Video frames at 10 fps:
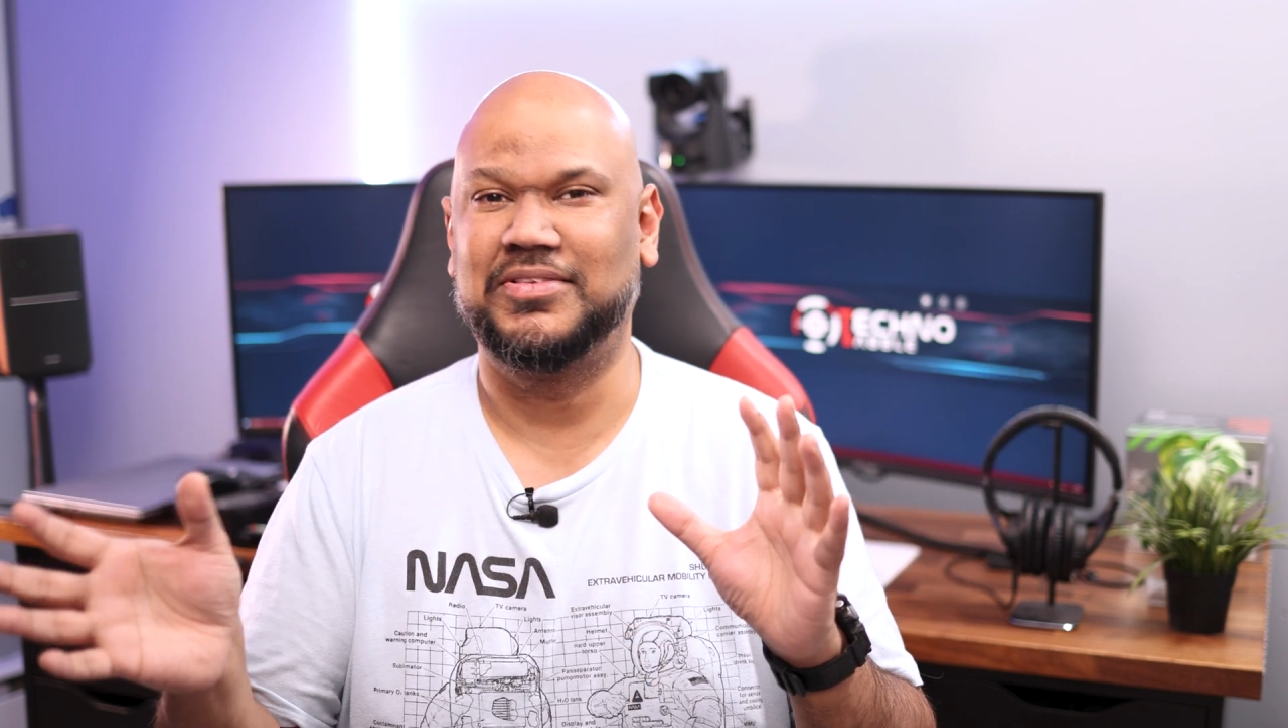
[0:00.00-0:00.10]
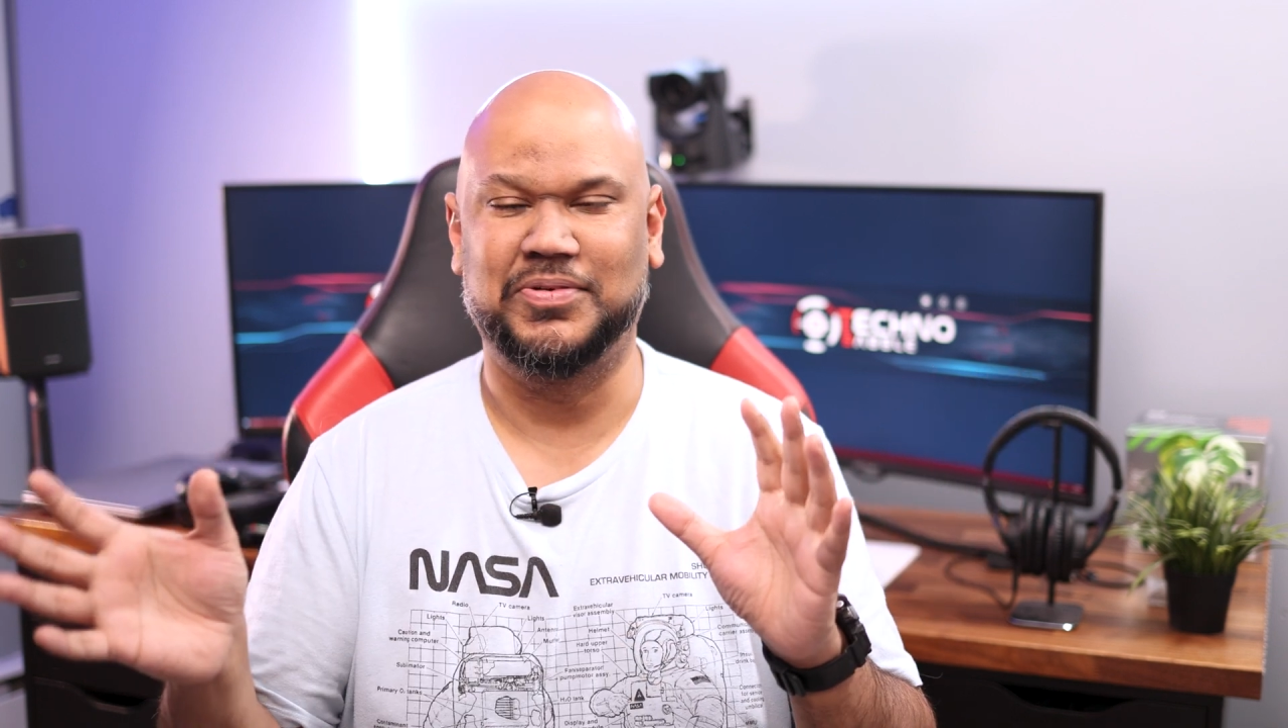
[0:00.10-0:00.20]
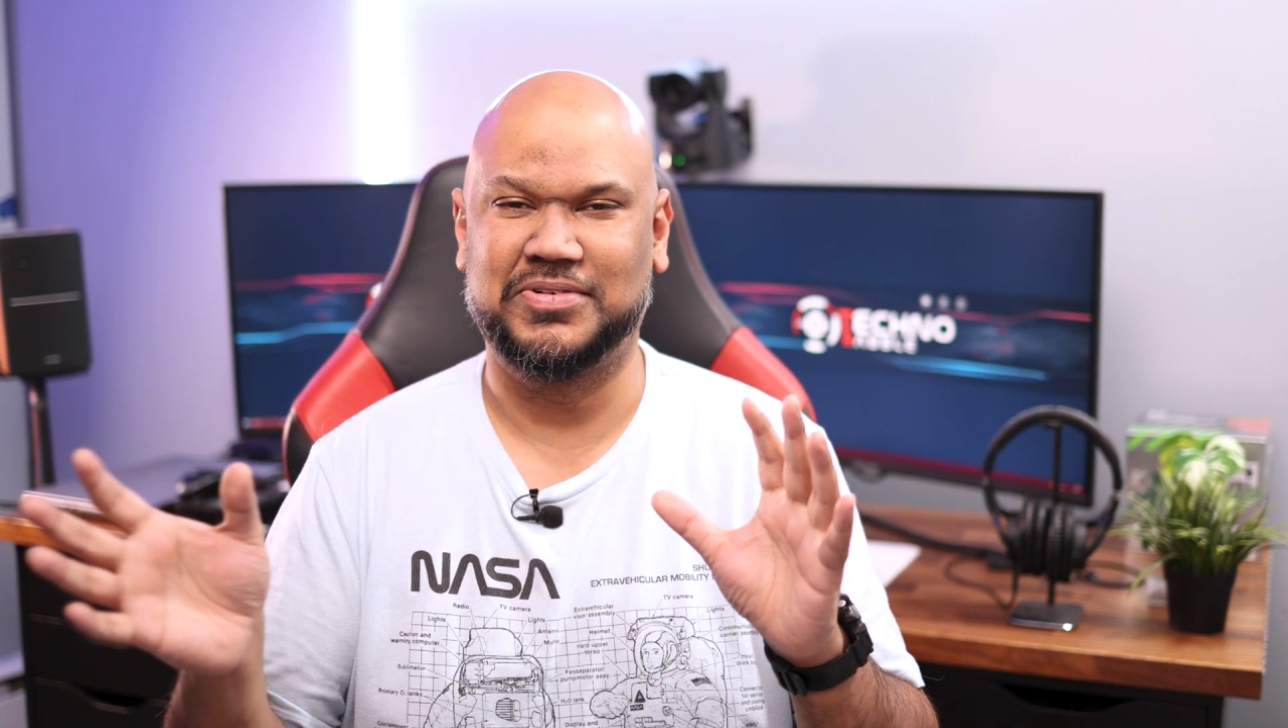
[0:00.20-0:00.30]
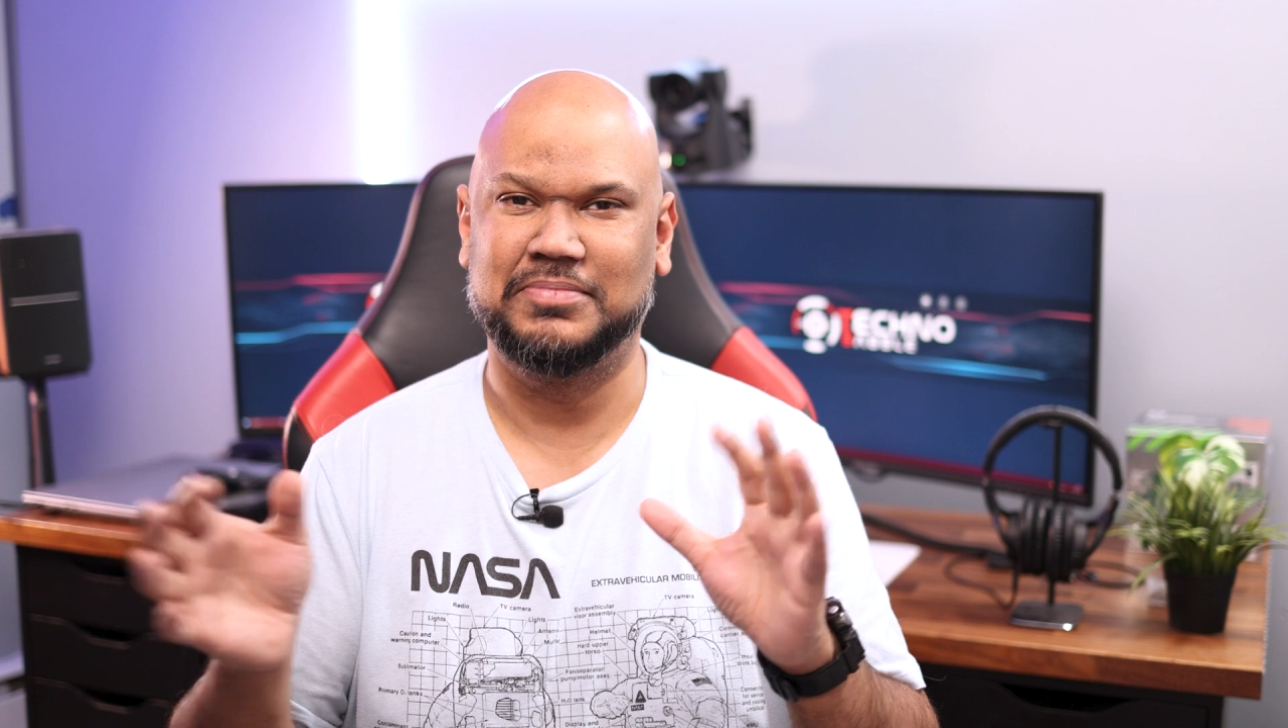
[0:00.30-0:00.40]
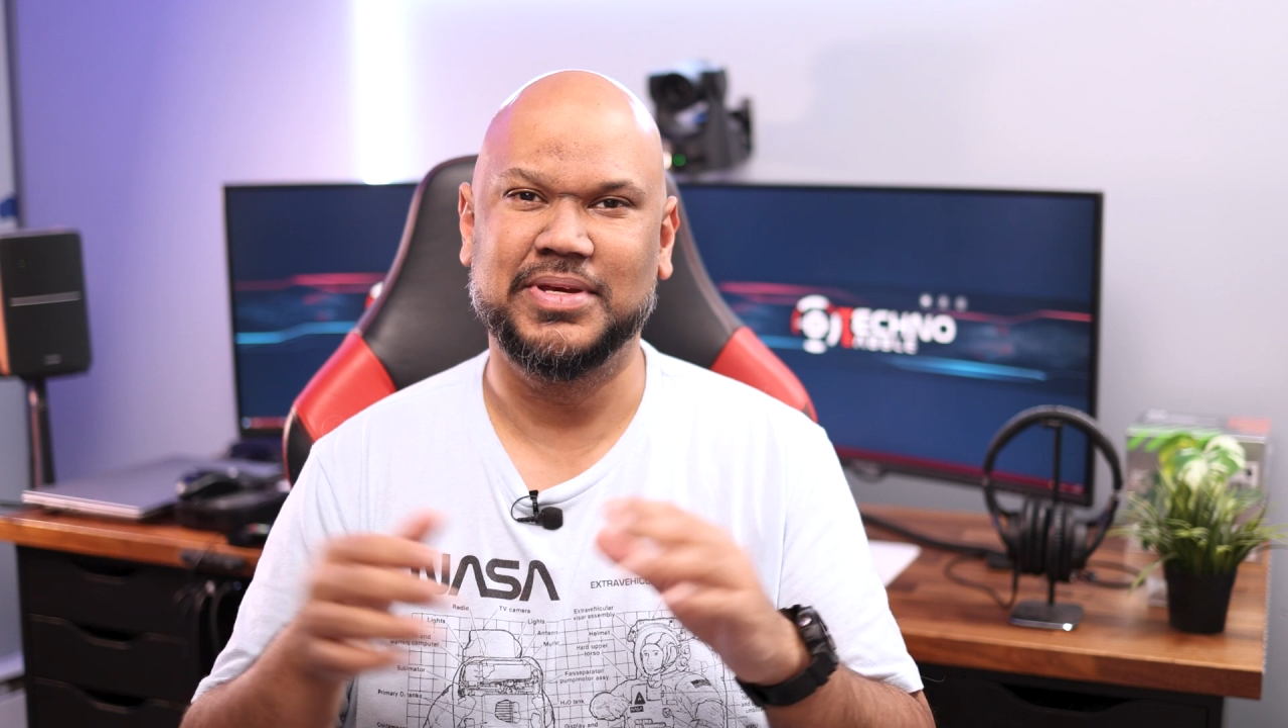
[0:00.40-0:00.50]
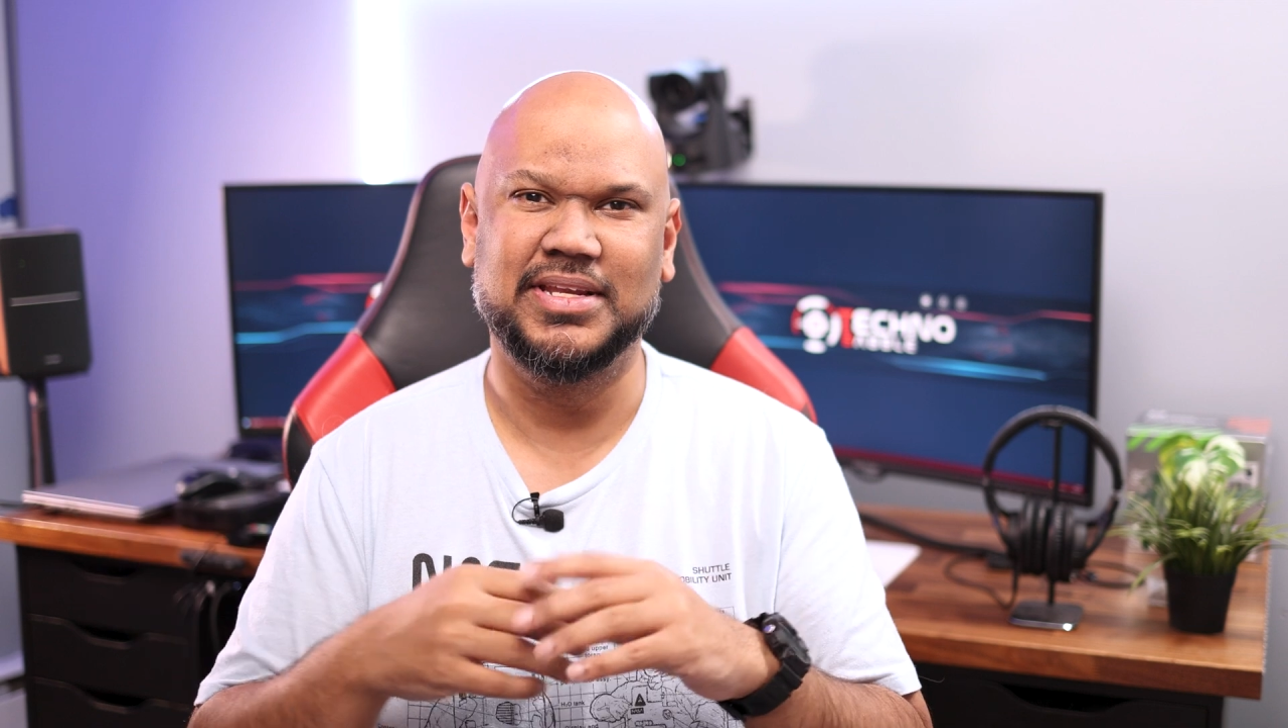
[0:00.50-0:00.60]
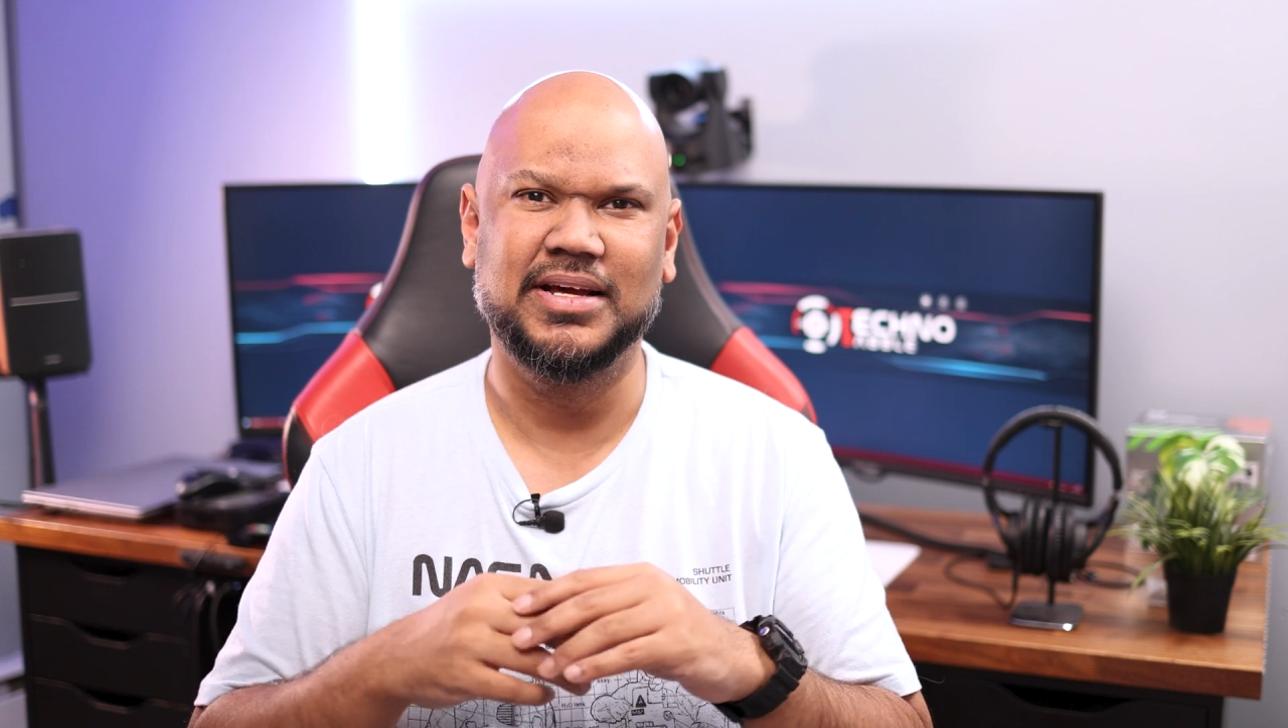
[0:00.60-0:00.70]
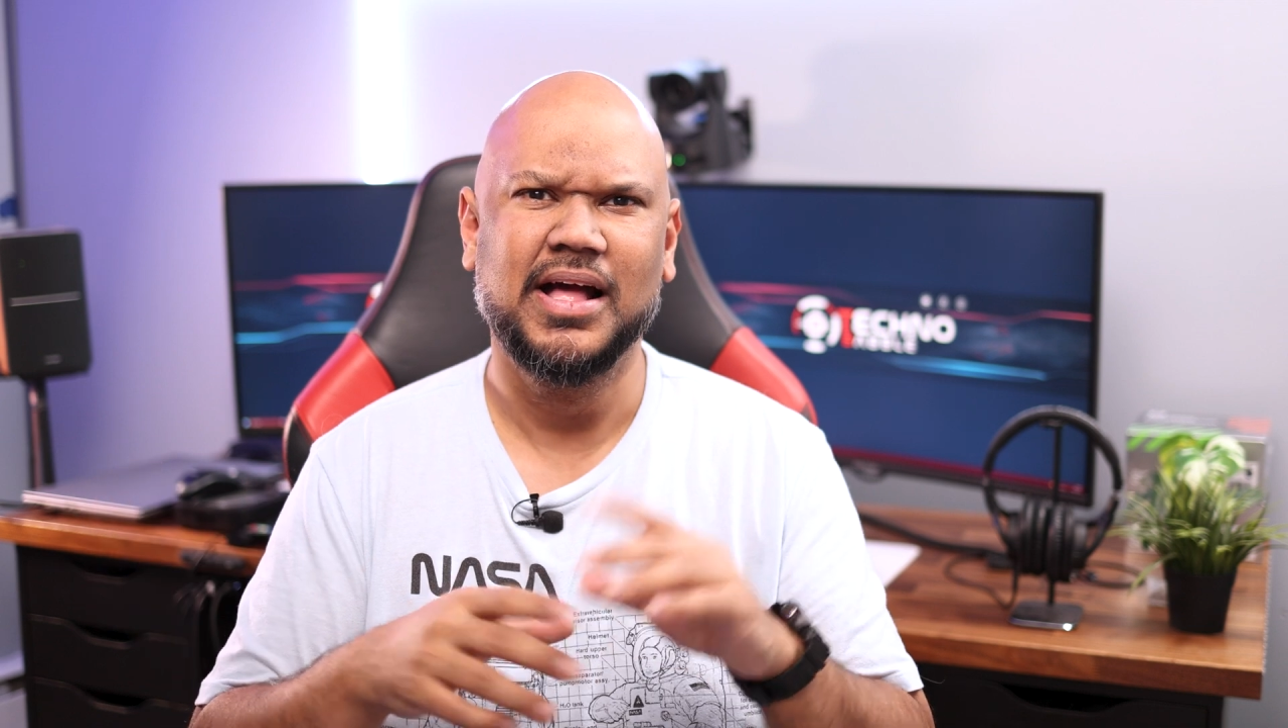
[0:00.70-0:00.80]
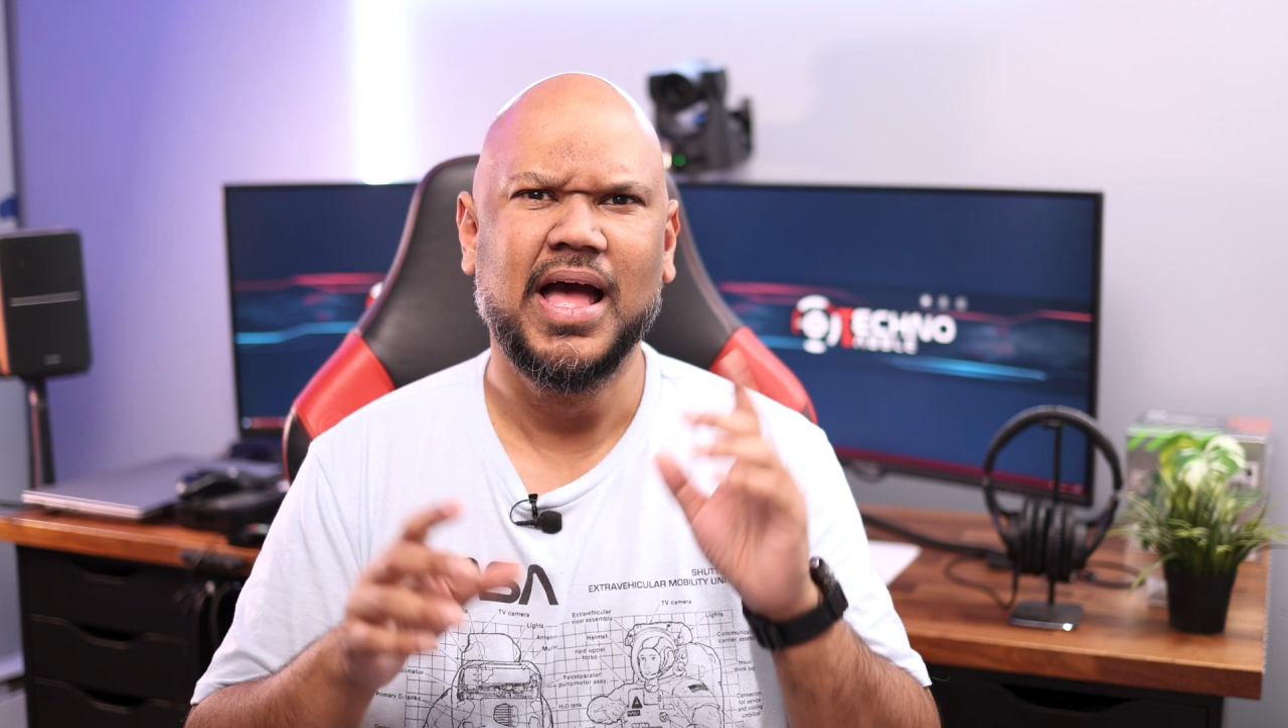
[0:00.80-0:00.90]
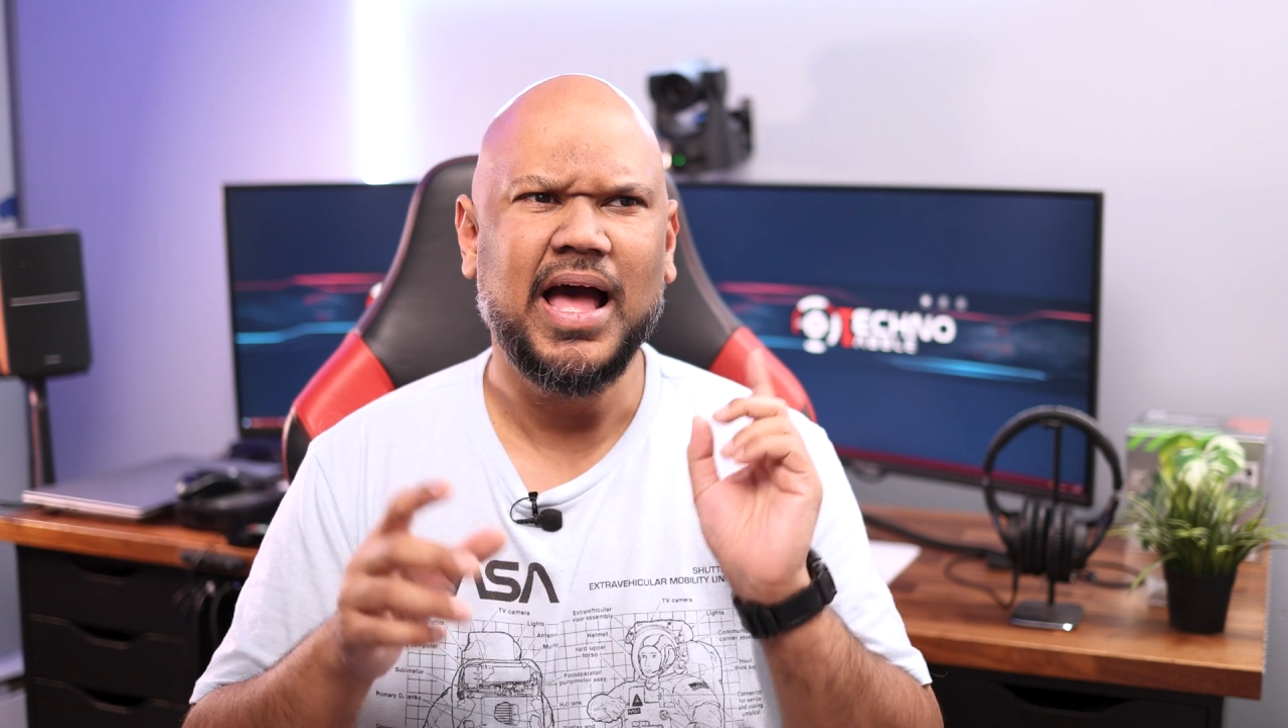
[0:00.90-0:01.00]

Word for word: social media.